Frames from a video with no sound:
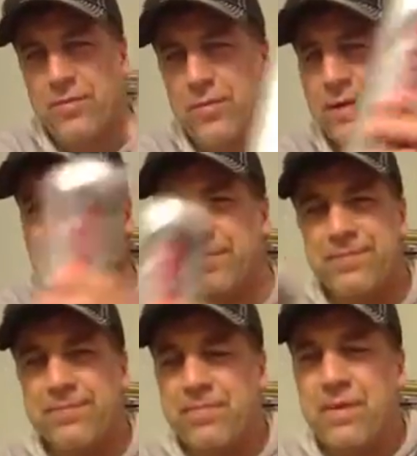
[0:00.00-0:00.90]
but
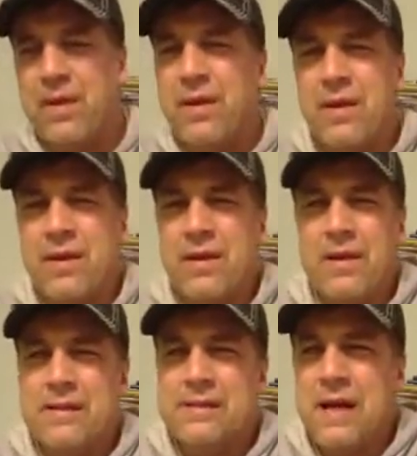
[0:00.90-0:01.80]

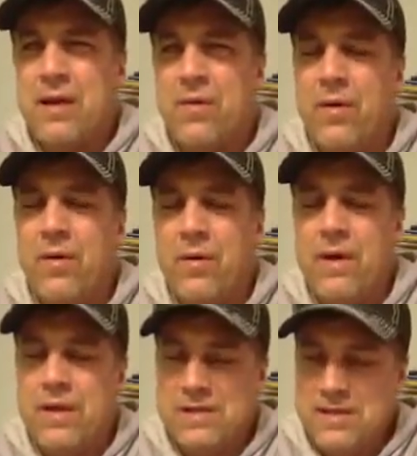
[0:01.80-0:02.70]
it's not a real. It's